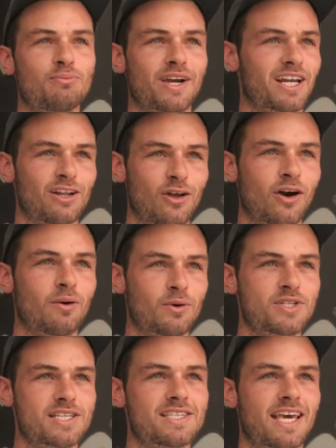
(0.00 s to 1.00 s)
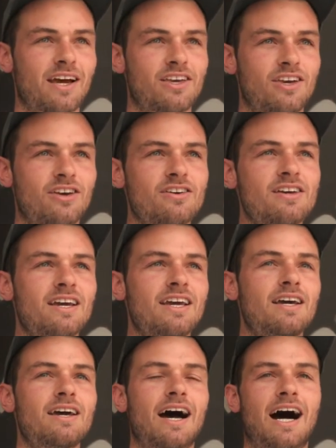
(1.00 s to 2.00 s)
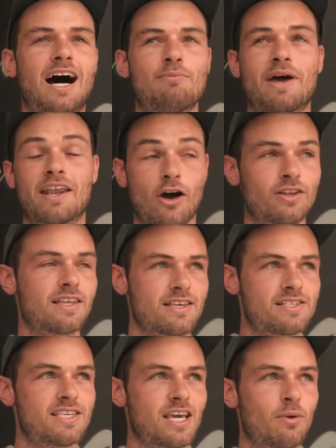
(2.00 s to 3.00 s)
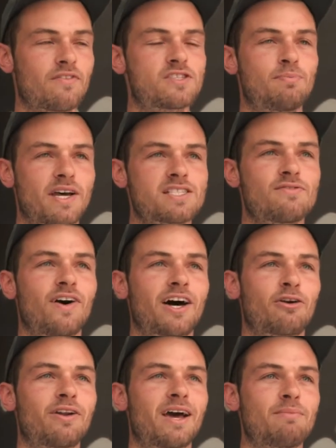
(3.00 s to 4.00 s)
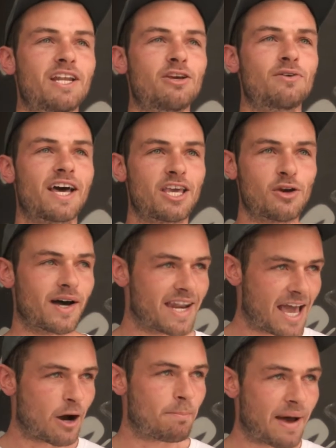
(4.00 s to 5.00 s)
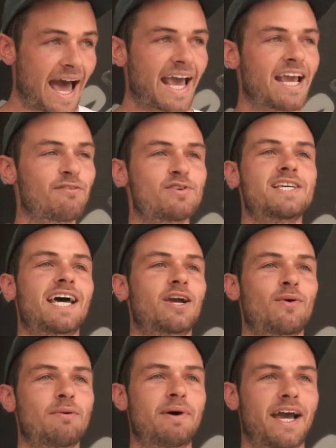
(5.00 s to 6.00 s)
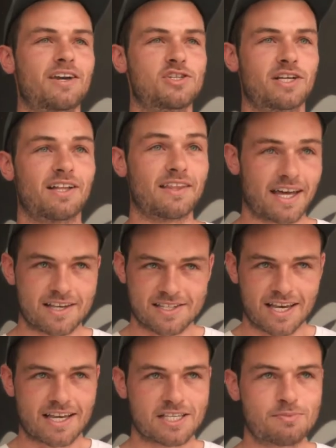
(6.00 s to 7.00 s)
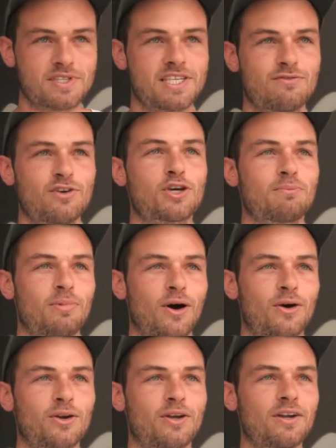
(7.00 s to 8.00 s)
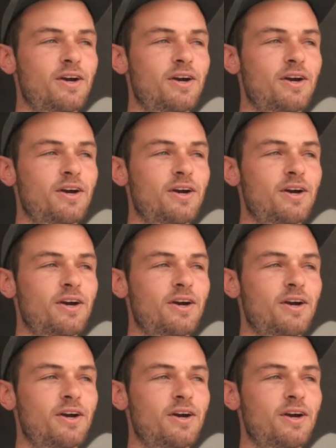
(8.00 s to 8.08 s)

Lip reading: bring it along and we'll discount you. And only this year we've specified on our menu that you are now paying for takeaway packaging. Like, that is a specific component